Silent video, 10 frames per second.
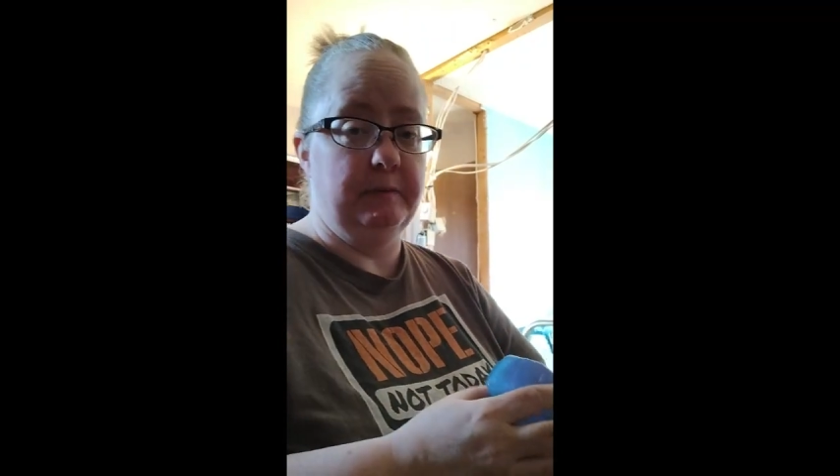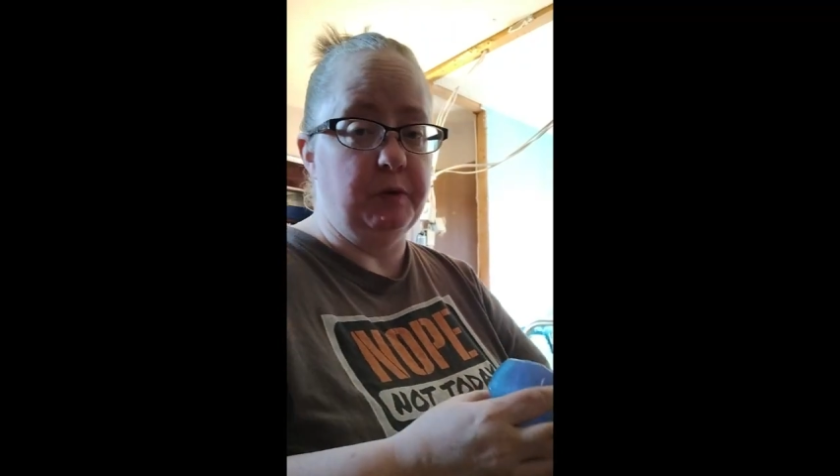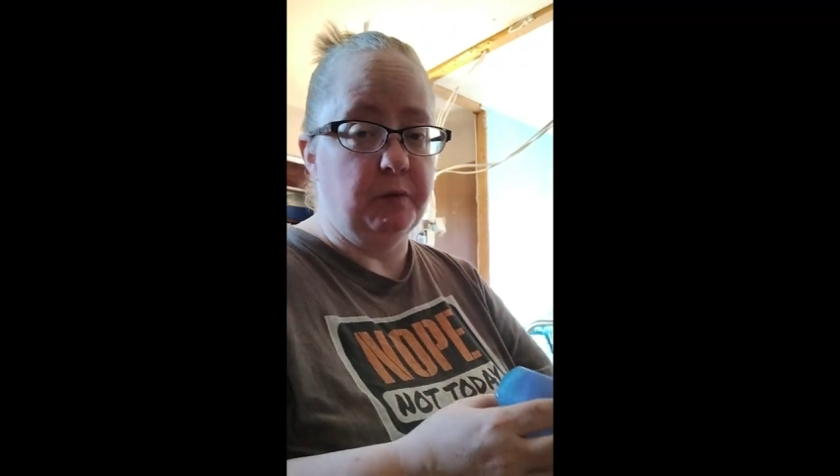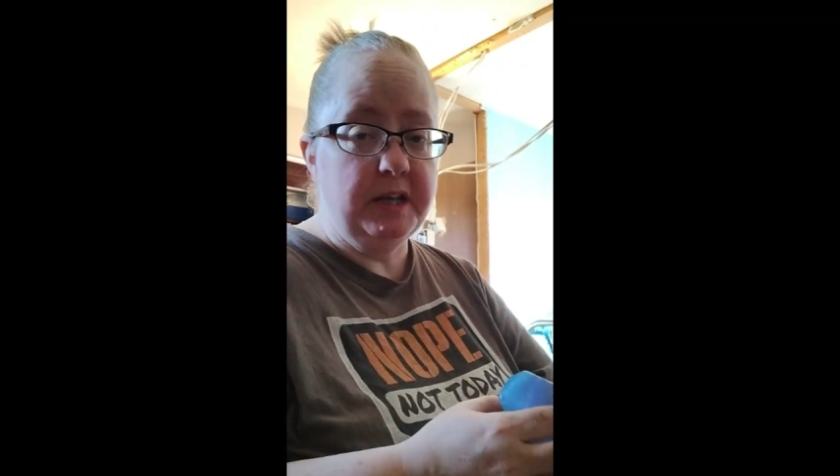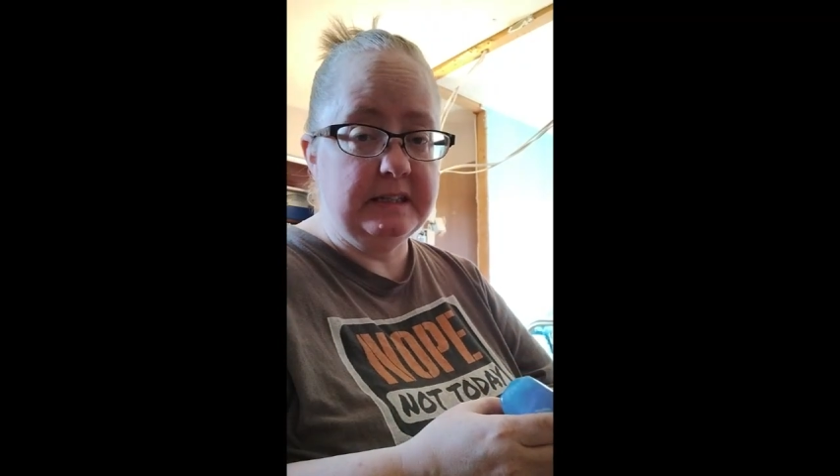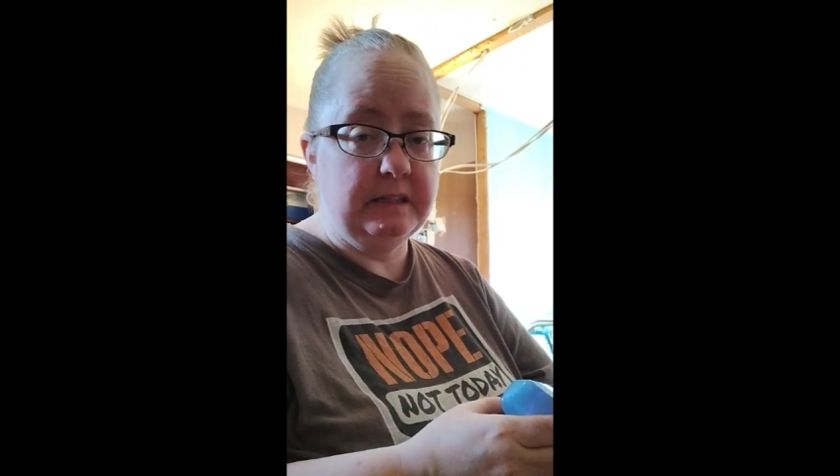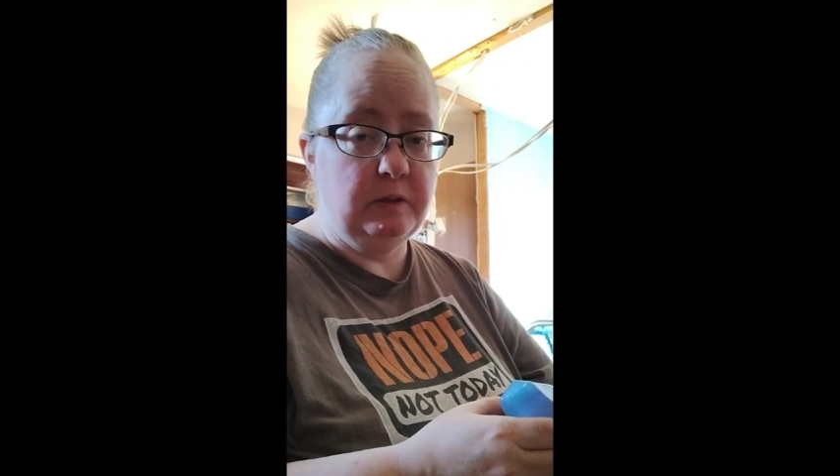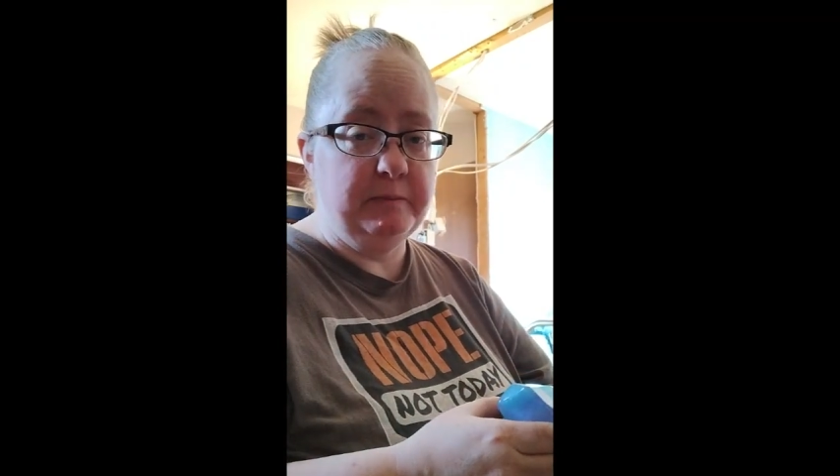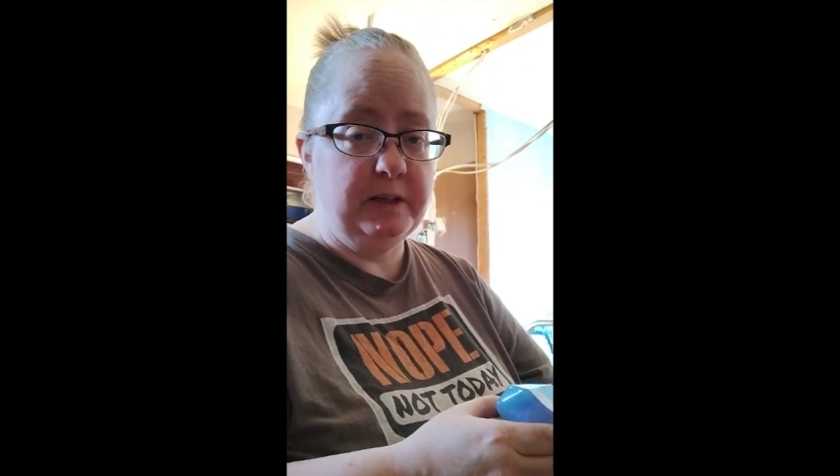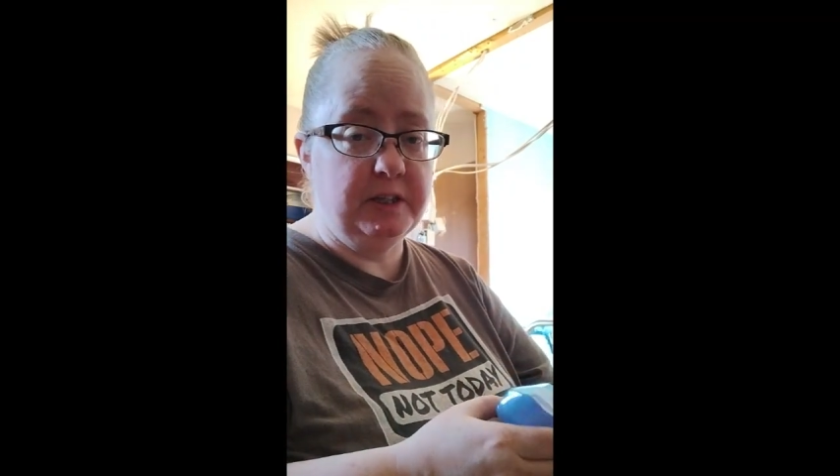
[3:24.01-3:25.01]
up the resin
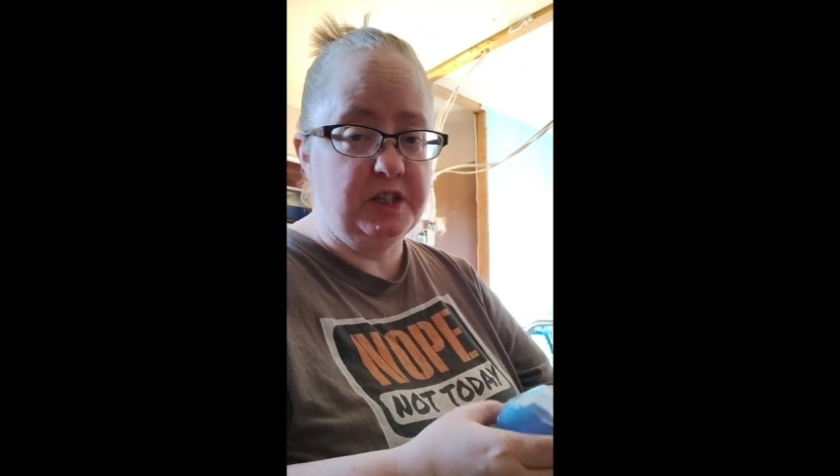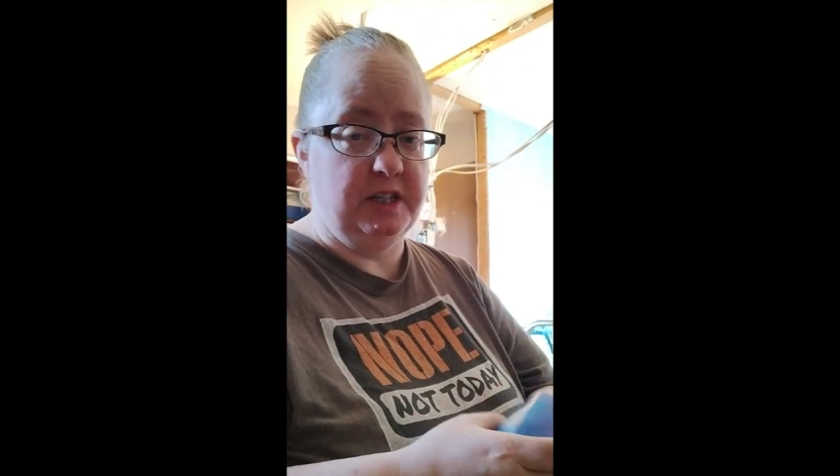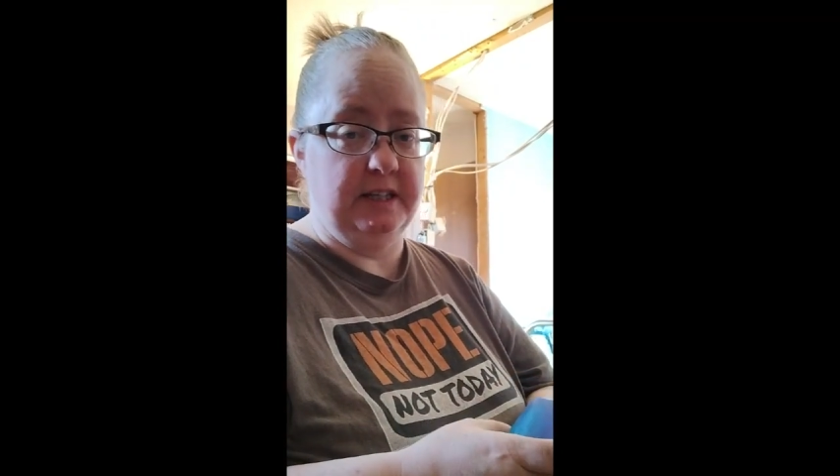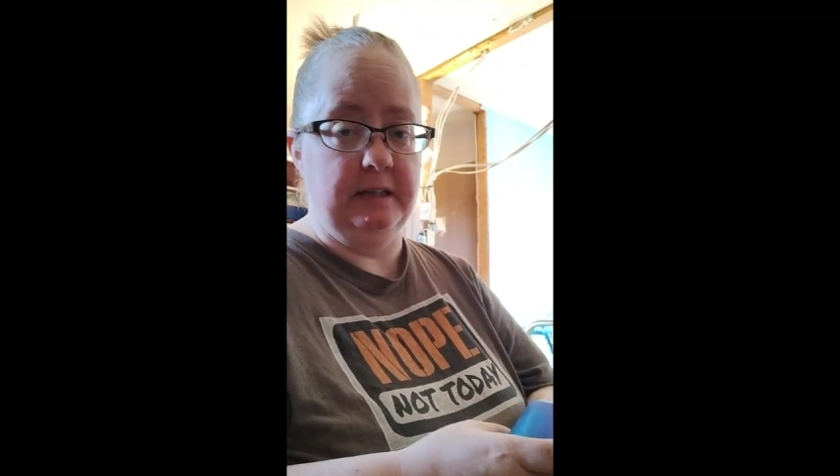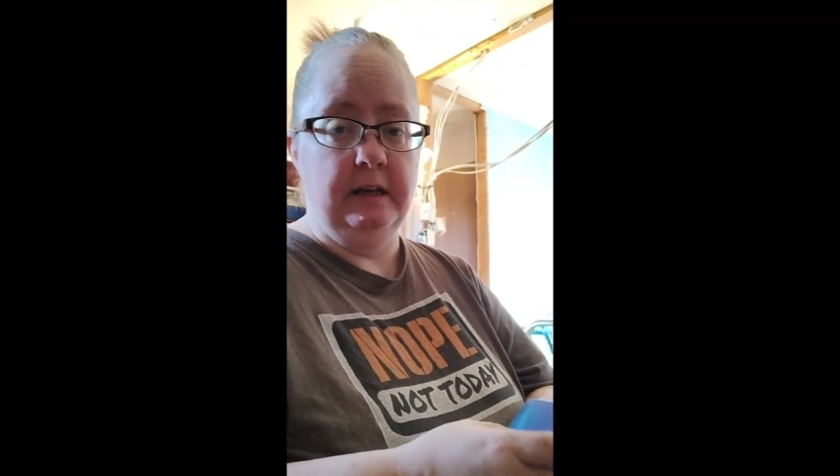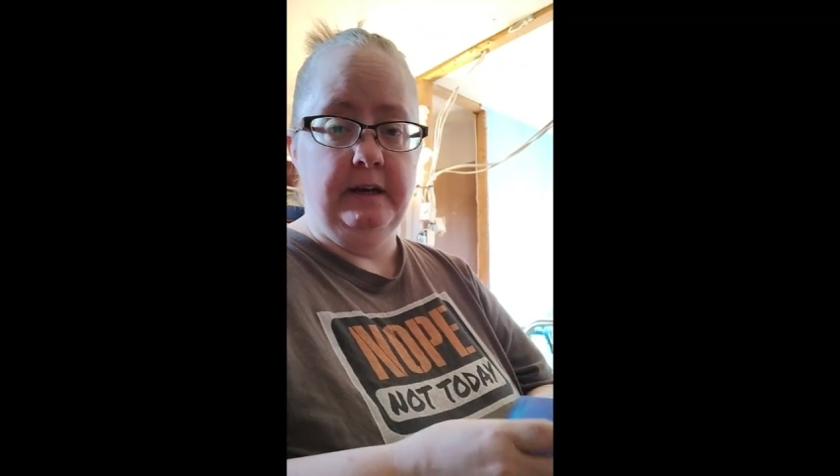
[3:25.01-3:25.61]
too much and it